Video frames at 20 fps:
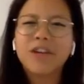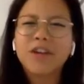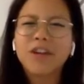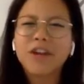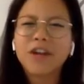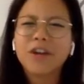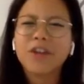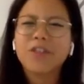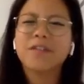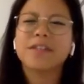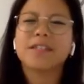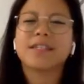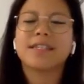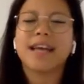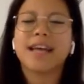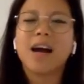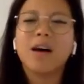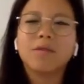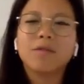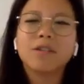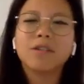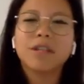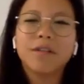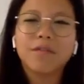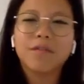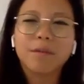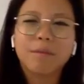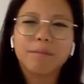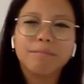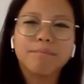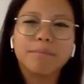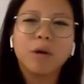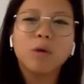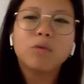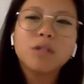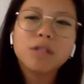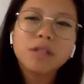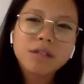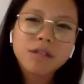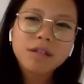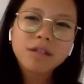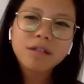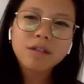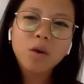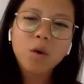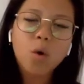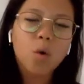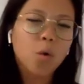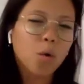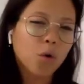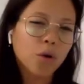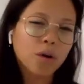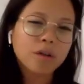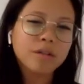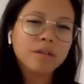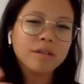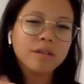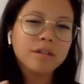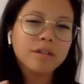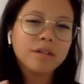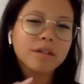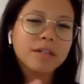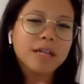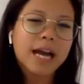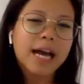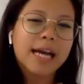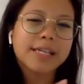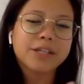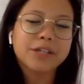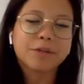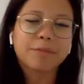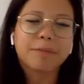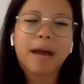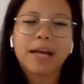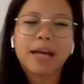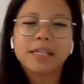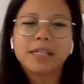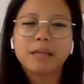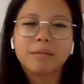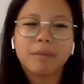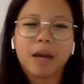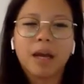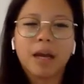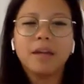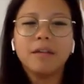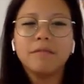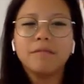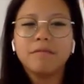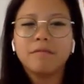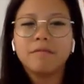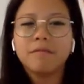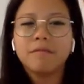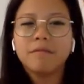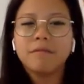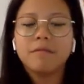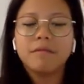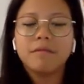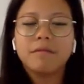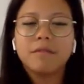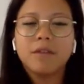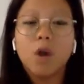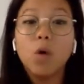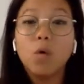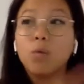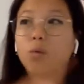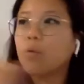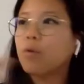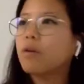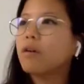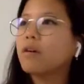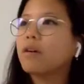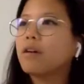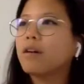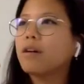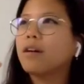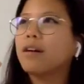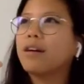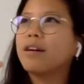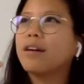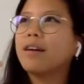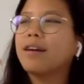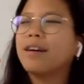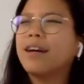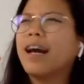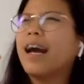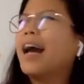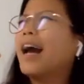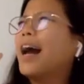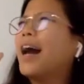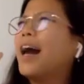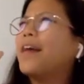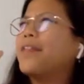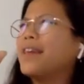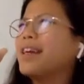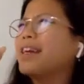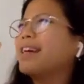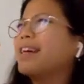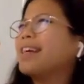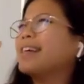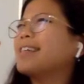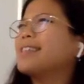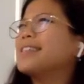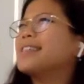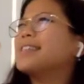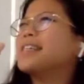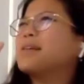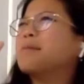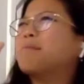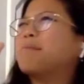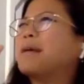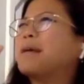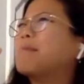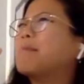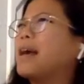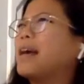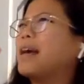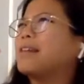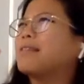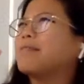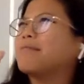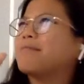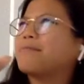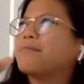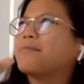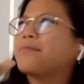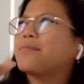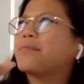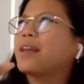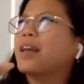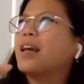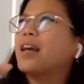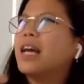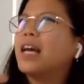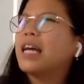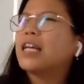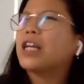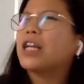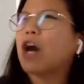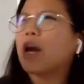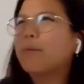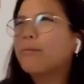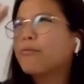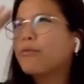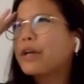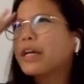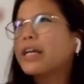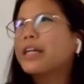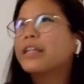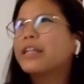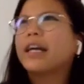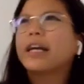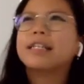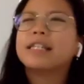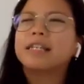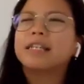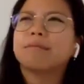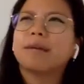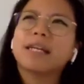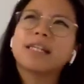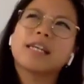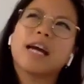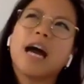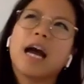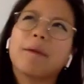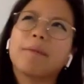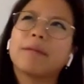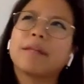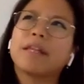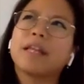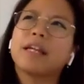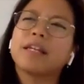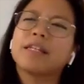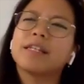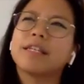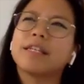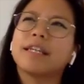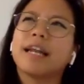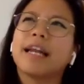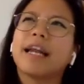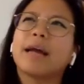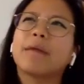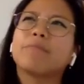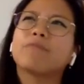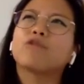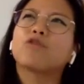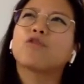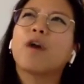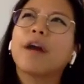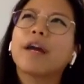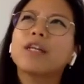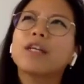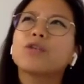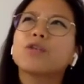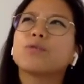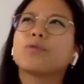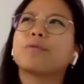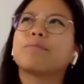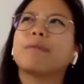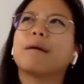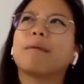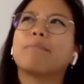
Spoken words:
Can you hear the sound of the boat's horn as they're passing by? Oh, I think I can see Big Ben. Now I'm recollecting my time in London and I'm trying to